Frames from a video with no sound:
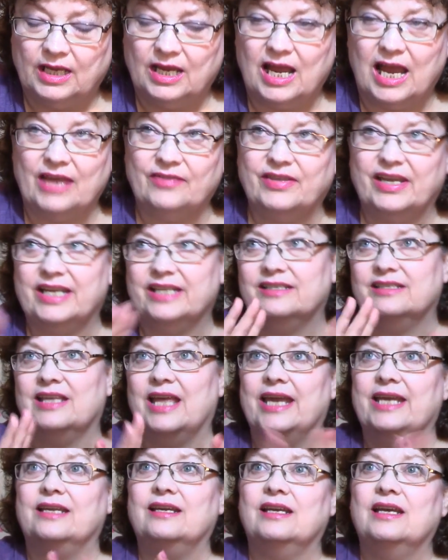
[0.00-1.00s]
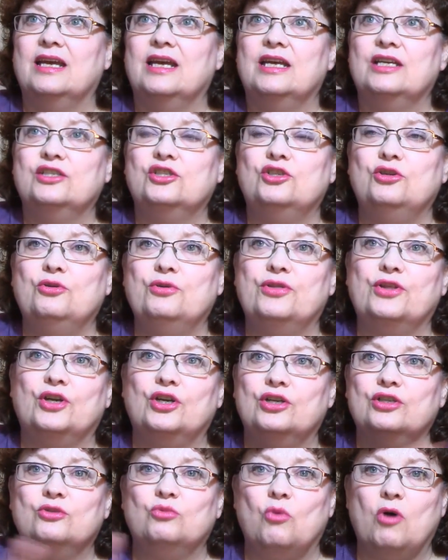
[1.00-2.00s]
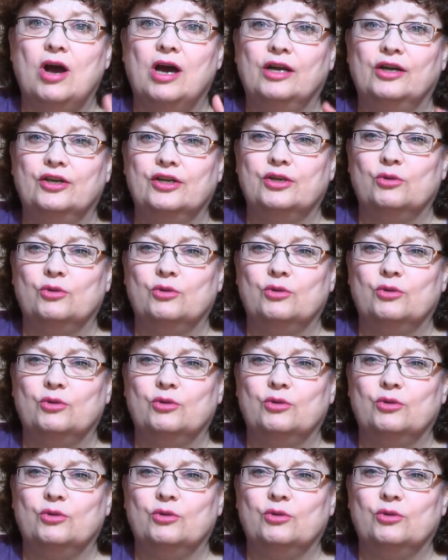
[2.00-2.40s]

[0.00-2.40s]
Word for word: I think it's like two-thirds water